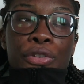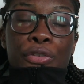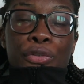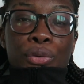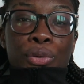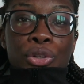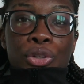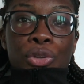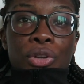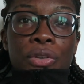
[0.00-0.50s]
the
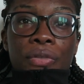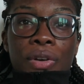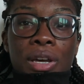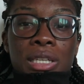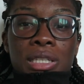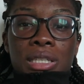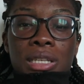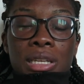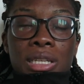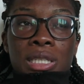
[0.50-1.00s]
full
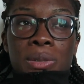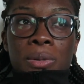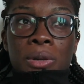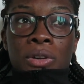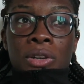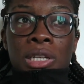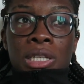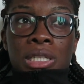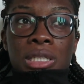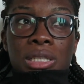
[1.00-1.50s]
university
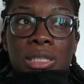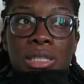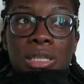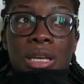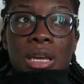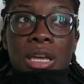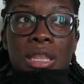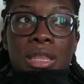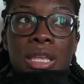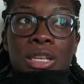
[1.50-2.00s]
experience,
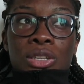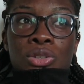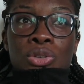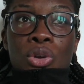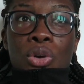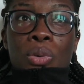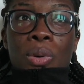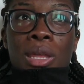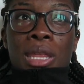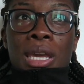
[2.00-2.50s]
there's
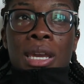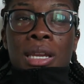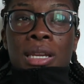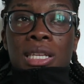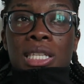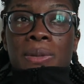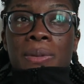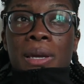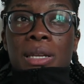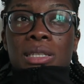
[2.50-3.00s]
no way they can
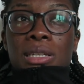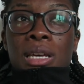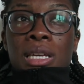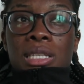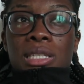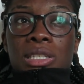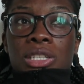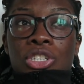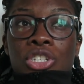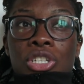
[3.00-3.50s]
expect
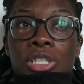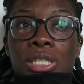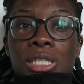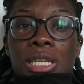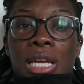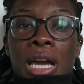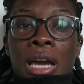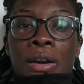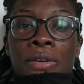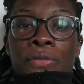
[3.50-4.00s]
us to just
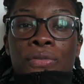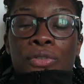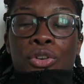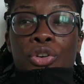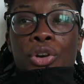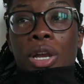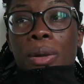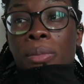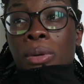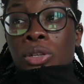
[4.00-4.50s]
have
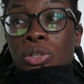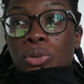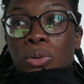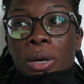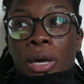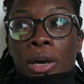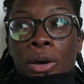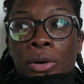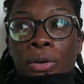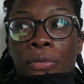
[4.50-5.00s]
great mental
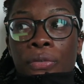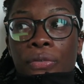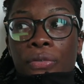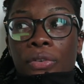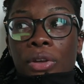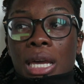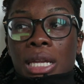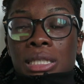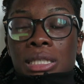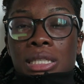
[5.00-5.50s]
health
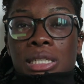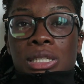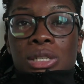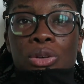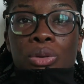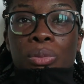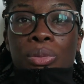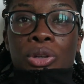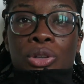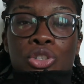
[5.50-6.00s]
and
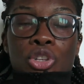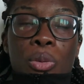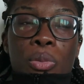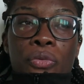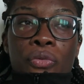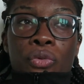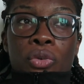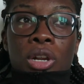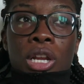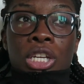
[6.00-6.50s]
still be on top
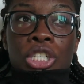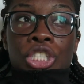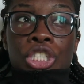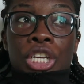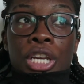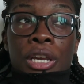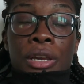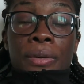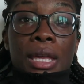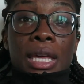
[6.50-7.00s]
of all our
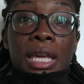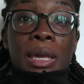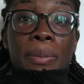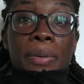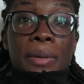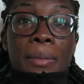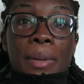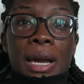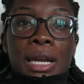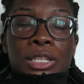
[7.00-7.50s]
shit. Keep
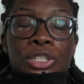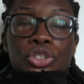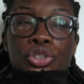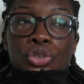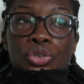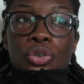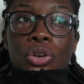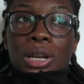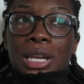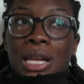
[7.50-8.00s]
in mind,
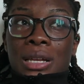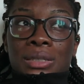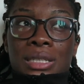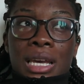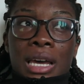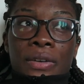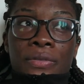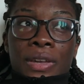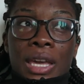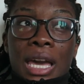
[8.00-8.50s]
you're not allowed to
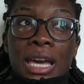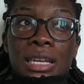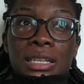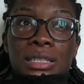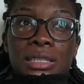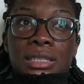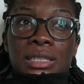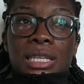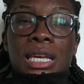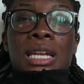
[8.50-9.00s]
have
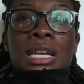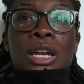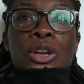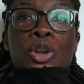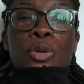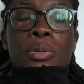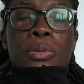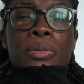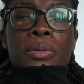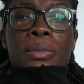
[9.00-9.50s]
guests. And I
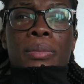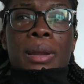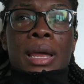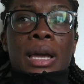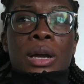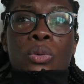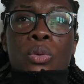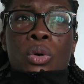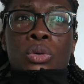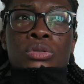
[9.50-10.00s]
know people would be
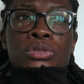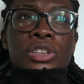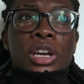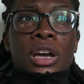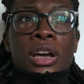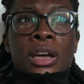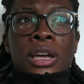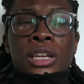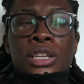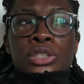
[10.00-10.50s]
like, well,
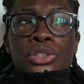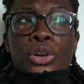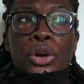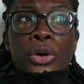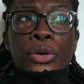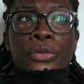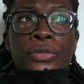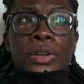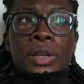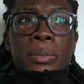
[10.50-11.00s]
duh, it's
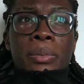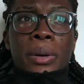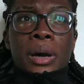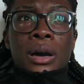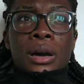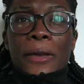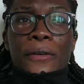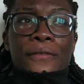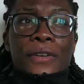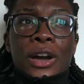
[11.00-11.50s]
COVID.
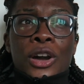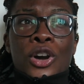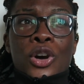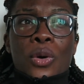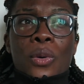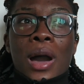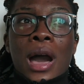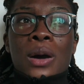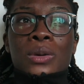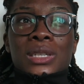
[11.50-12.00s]
But if I
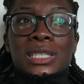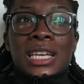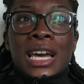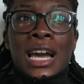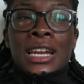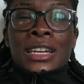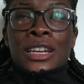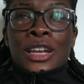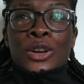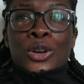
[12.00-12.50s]
go
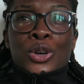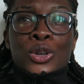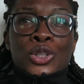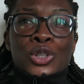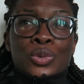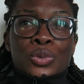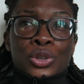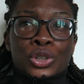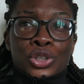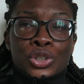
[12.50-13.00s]
outside and I go
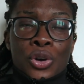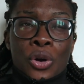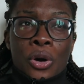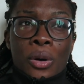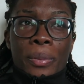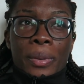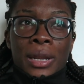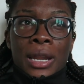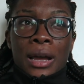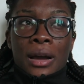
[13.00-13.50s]
to a
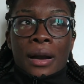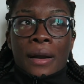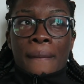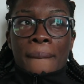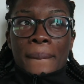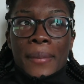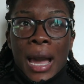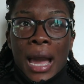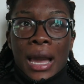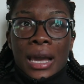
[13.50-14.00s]
shop and I
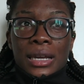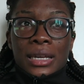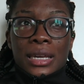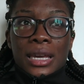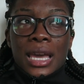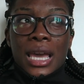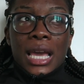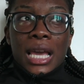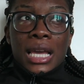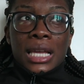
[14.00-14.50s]
come back,
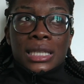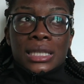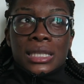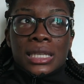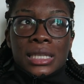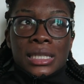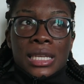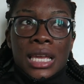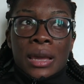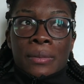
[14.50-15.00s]
it's
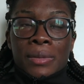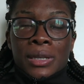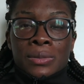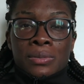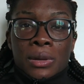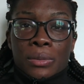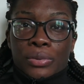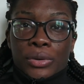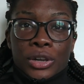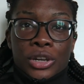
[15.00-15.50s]
the same as
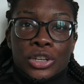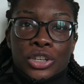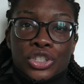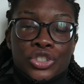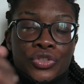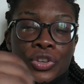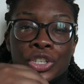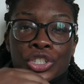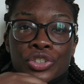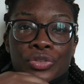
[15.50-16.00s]
me bringing a
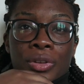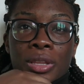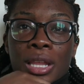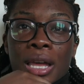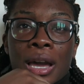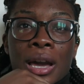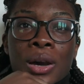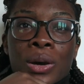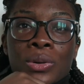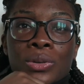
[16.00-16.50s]
stranger in the
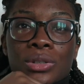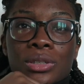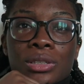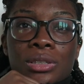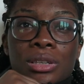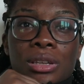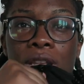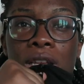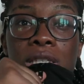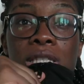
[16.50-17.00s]
house.
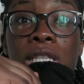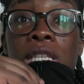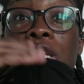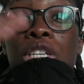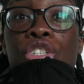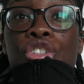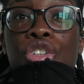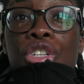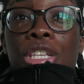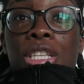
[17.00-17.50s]
It's
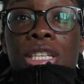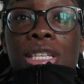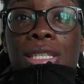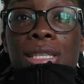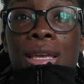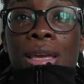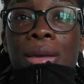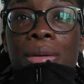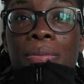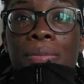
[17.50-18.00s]
literally the
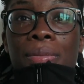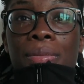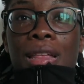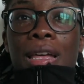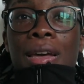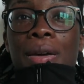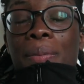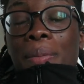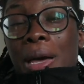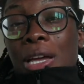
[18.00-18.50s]
same.
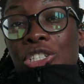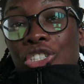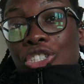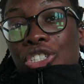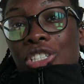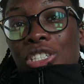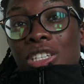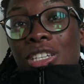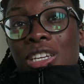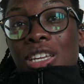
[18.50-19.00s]
Like,
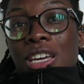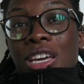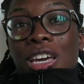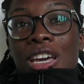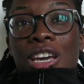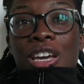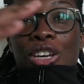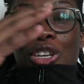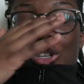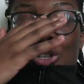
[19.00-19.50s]
imagine
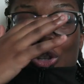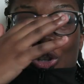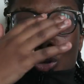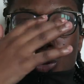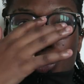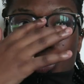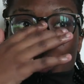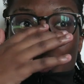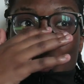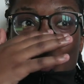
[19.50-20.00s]

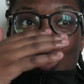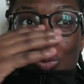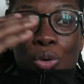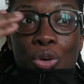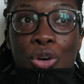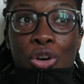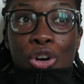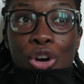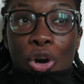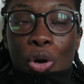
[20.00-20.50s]
you
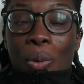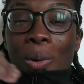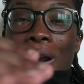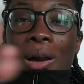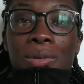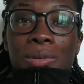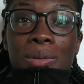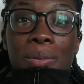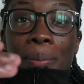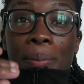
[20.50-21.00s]
go
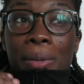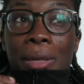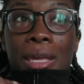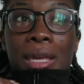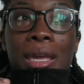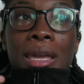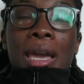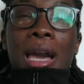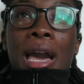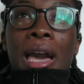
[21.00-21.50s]
out.
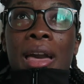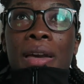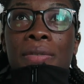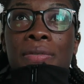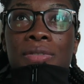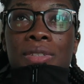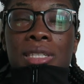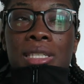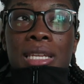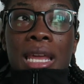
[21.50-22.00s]
Me, I
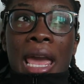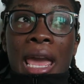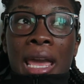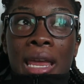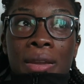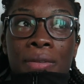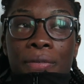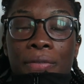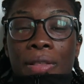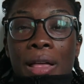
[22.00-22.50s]
have
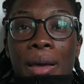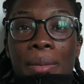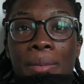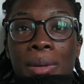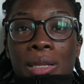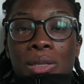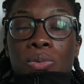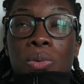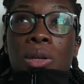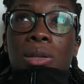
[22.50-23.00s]
10
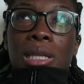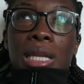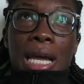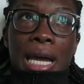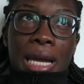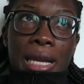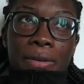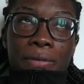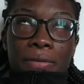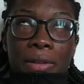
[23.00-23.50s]
flatmates. Well,
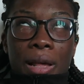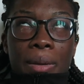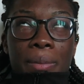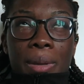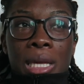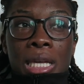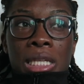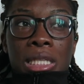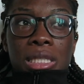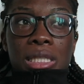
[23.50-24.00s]
9
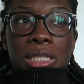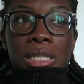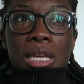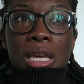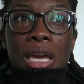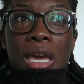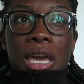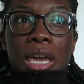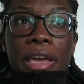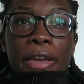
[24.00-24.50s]
flatmates.
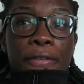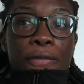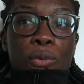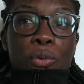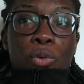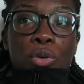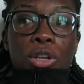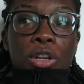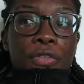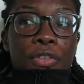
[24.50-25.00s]
If
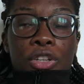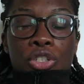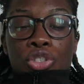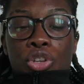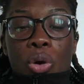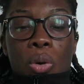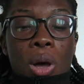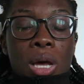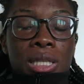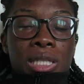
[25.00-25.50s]
all of us
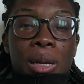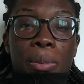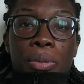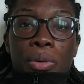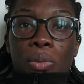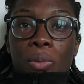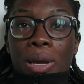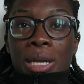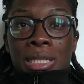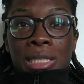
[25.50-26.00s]
go our
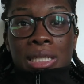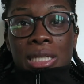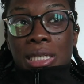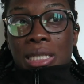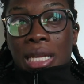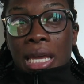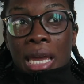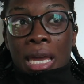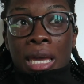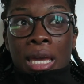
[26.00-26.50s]
separate ways in a
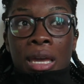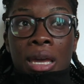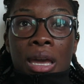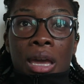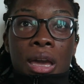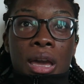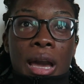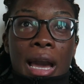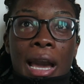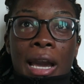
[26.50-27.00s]
day,
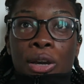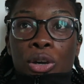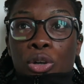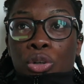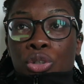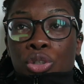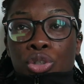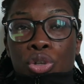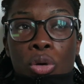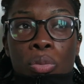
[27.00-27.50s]
I
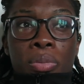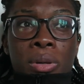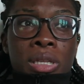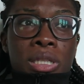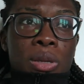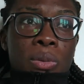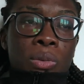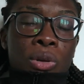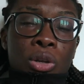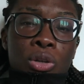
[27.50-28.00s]
go shopping,
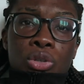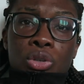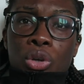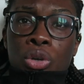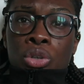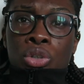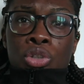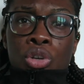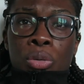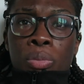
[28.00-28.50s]
someone else
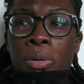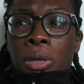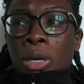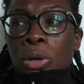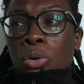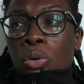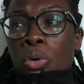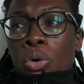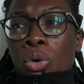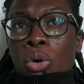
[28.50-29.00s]
goes
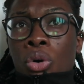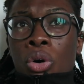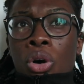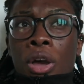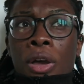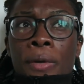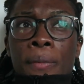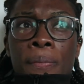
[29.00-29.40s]
shopping, or